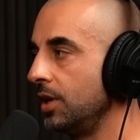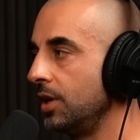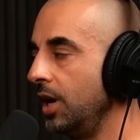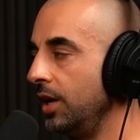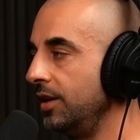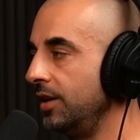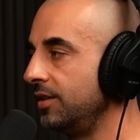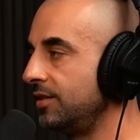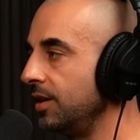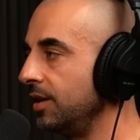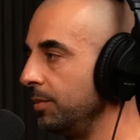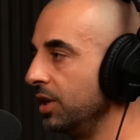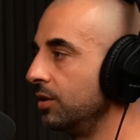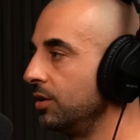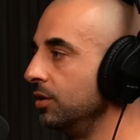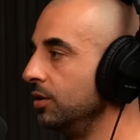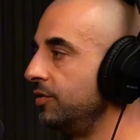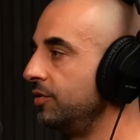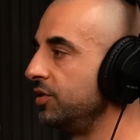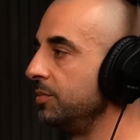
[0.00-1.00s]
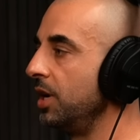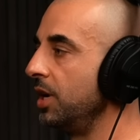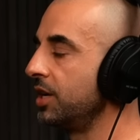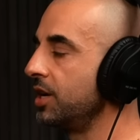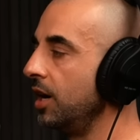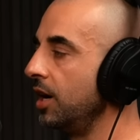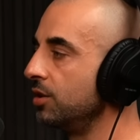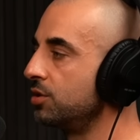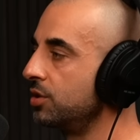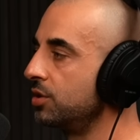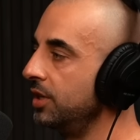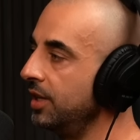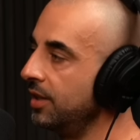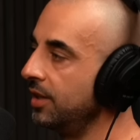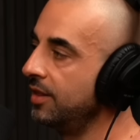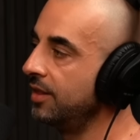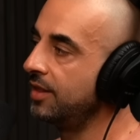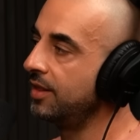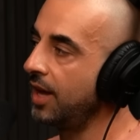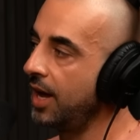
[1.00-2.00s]
I did something good for my country.
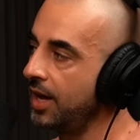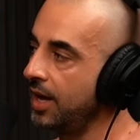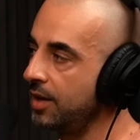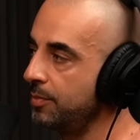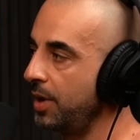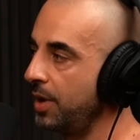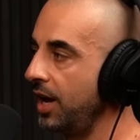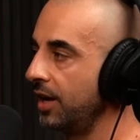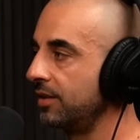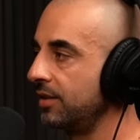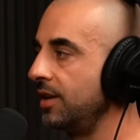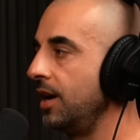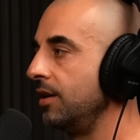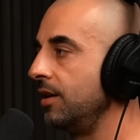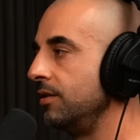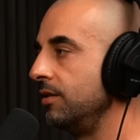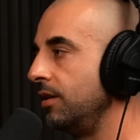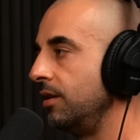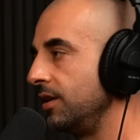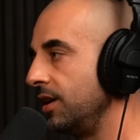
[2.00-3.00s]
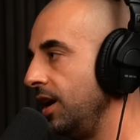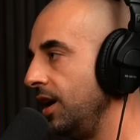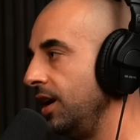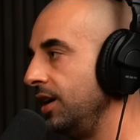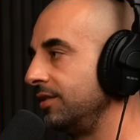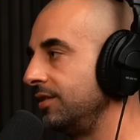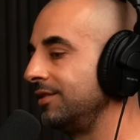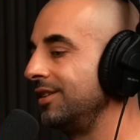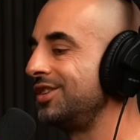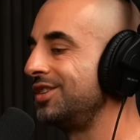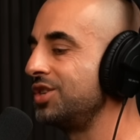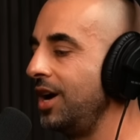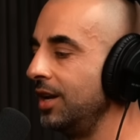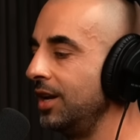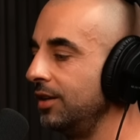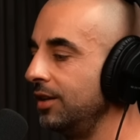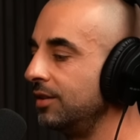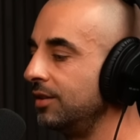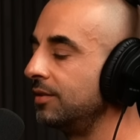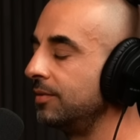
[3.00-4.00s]
They backed down, not us. The
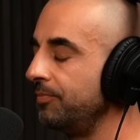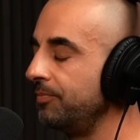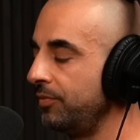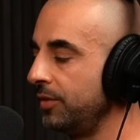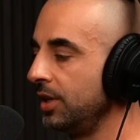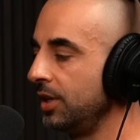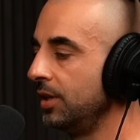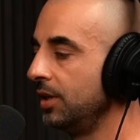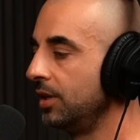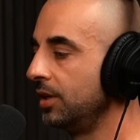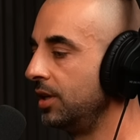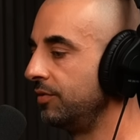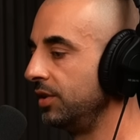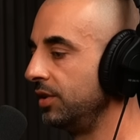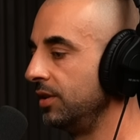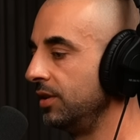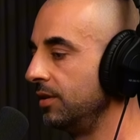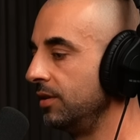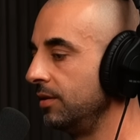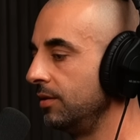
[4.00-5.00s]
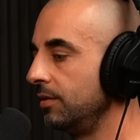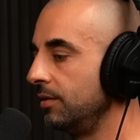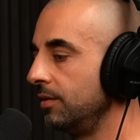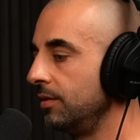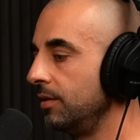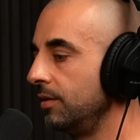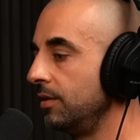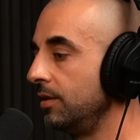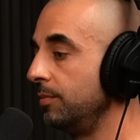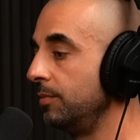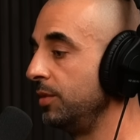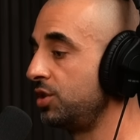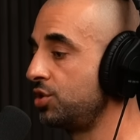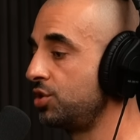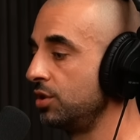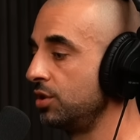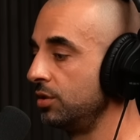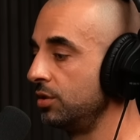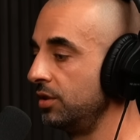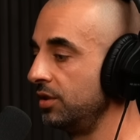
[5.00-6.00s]
Chinese, given the
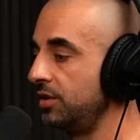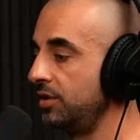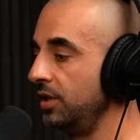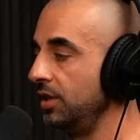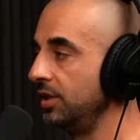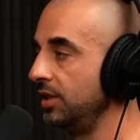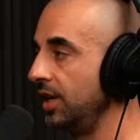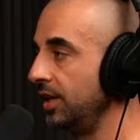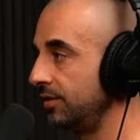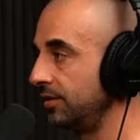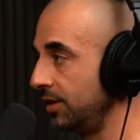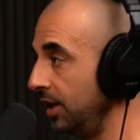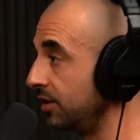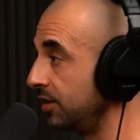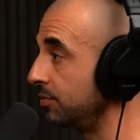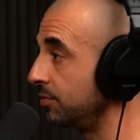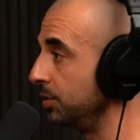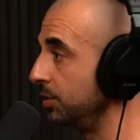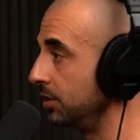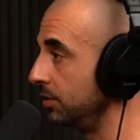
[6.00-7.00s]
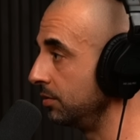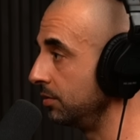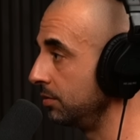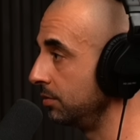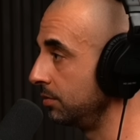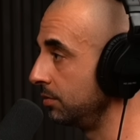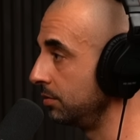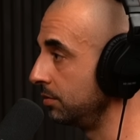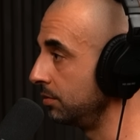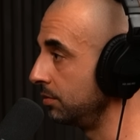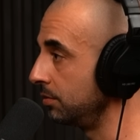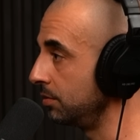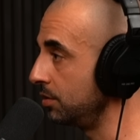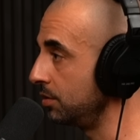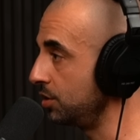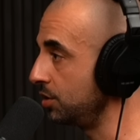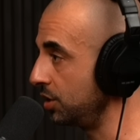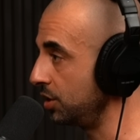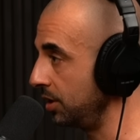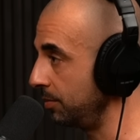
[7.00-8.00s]
maturity in their
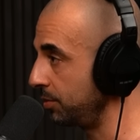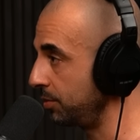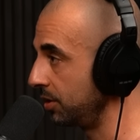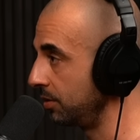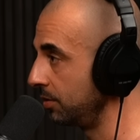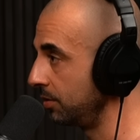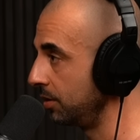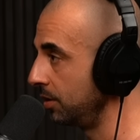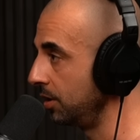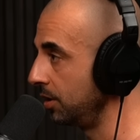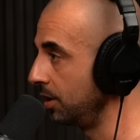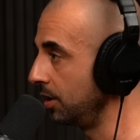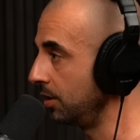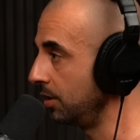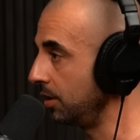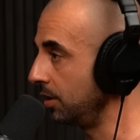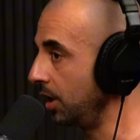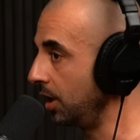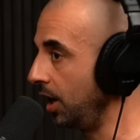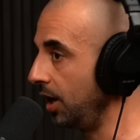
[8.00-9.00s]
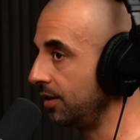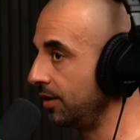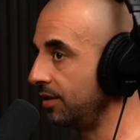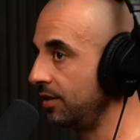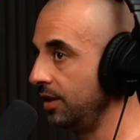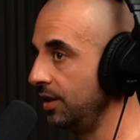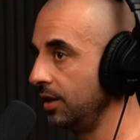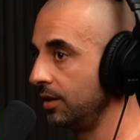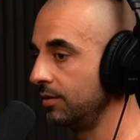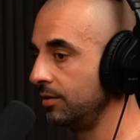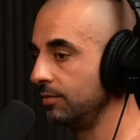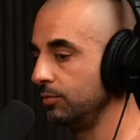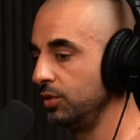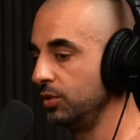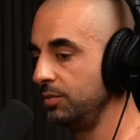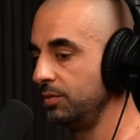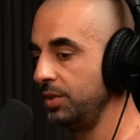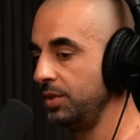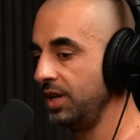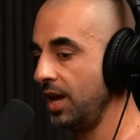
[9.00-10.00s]
statesmanship, I think would
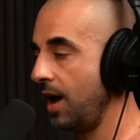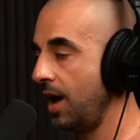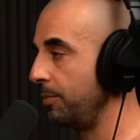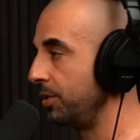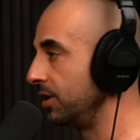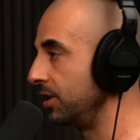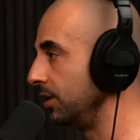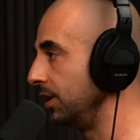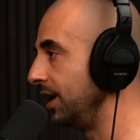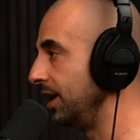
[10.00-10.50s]
be happy to let